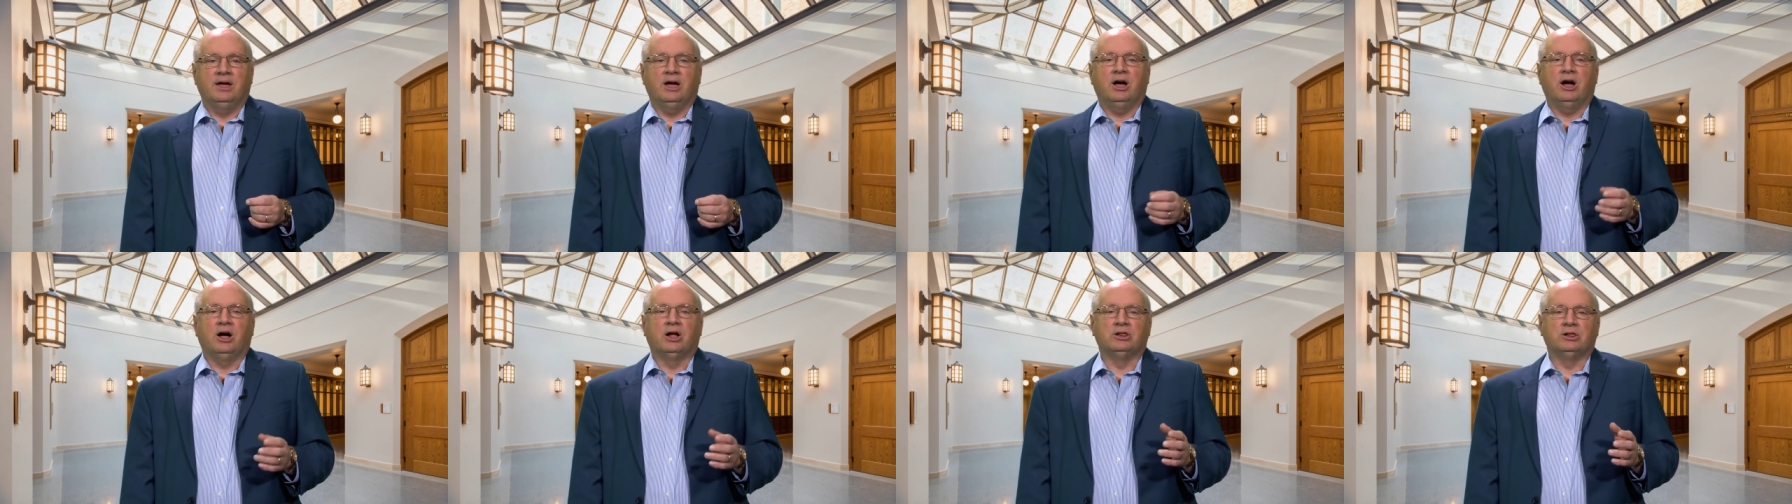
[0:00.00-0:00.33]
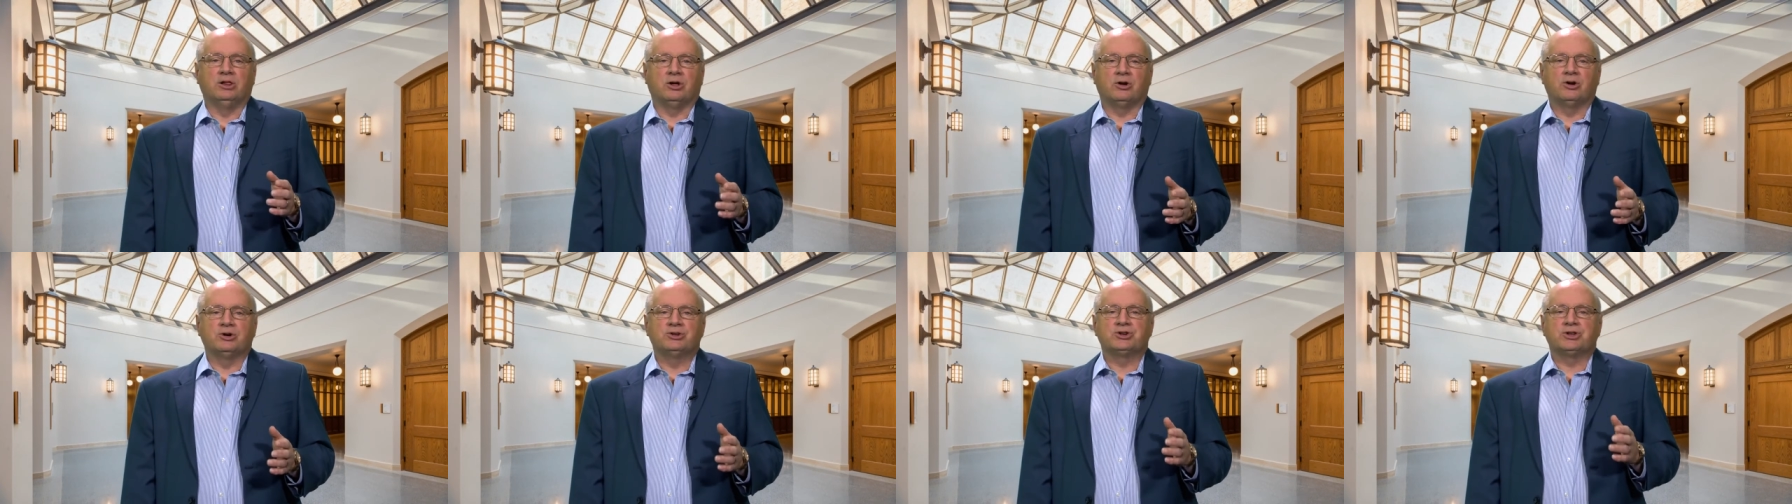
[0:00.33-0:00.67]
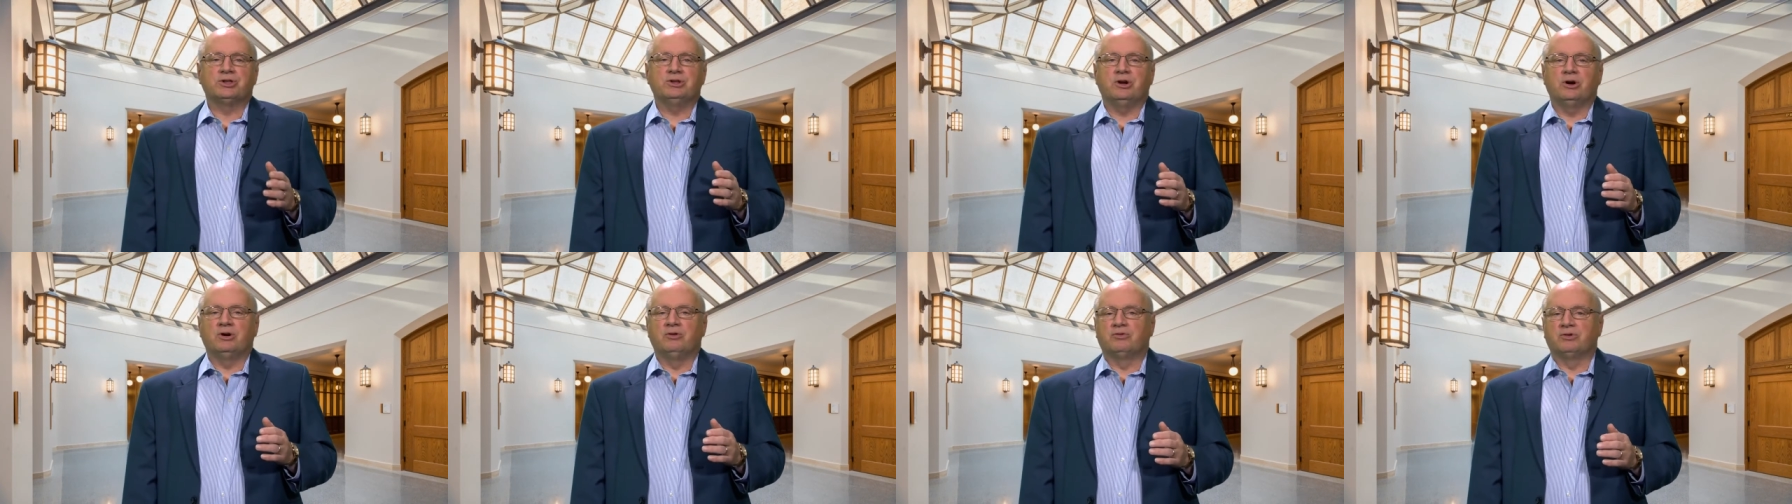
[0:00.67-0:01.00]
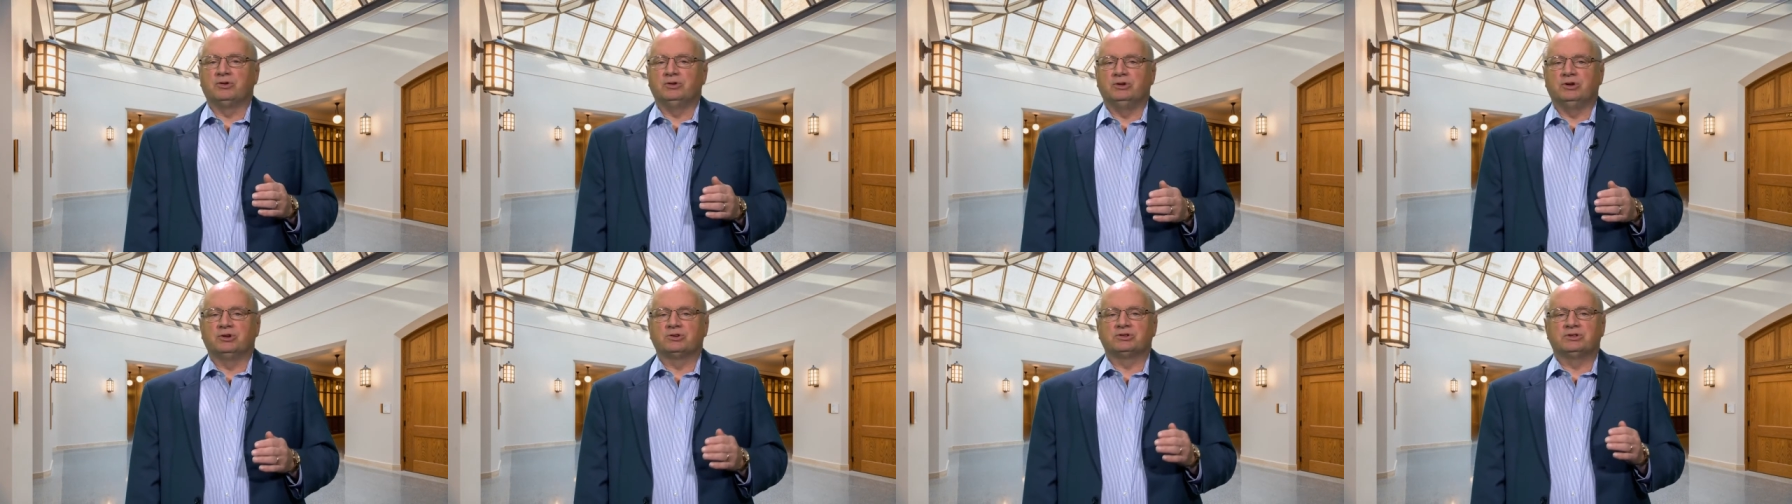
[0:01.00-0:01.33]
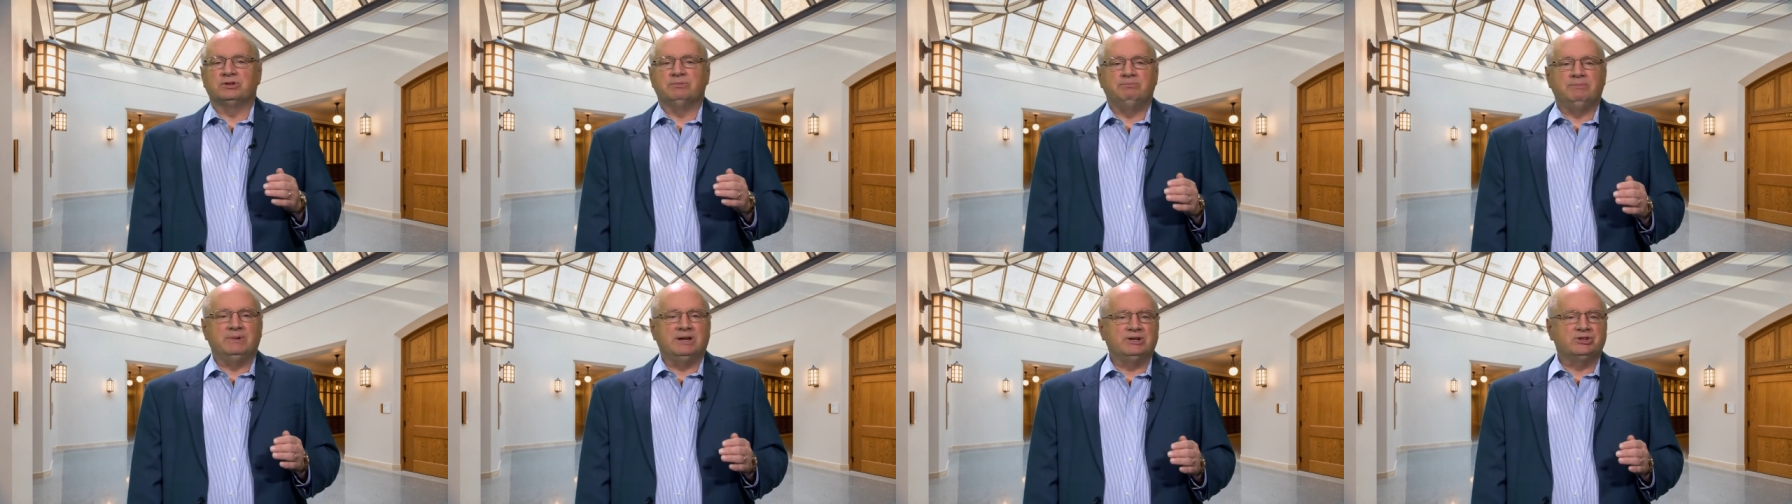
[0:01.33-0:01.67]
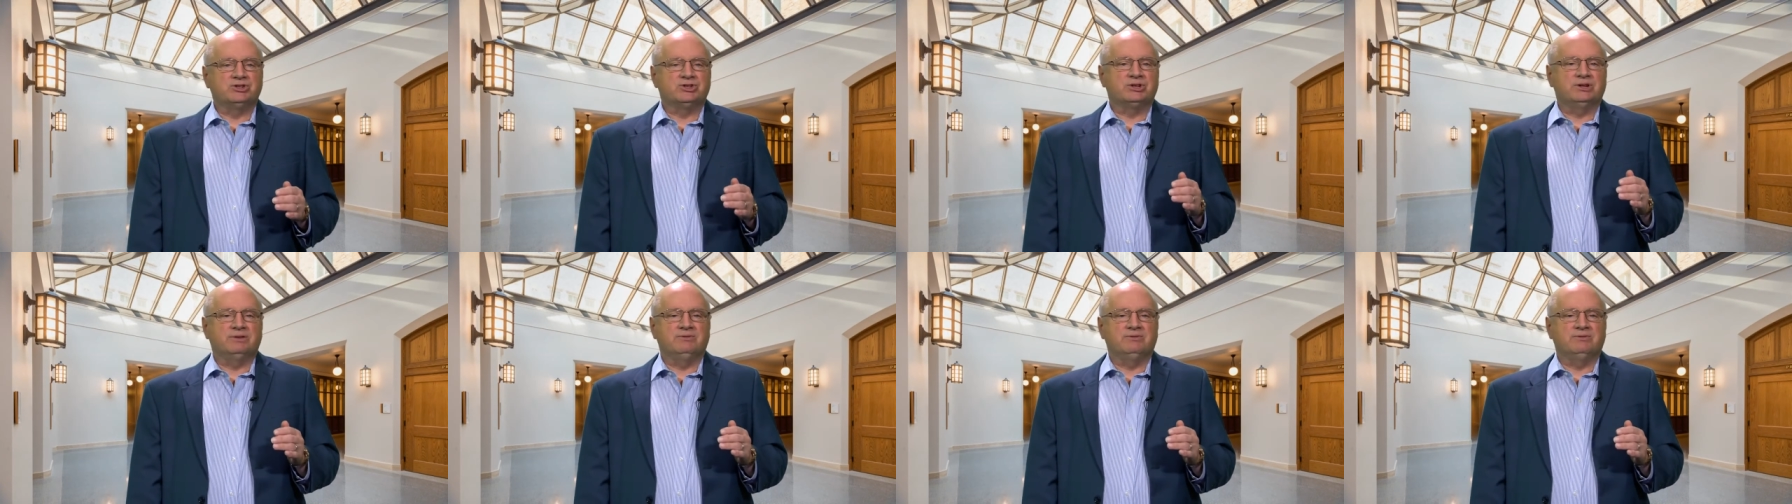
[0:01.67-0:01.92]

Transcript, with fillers: but largely overlooked a mention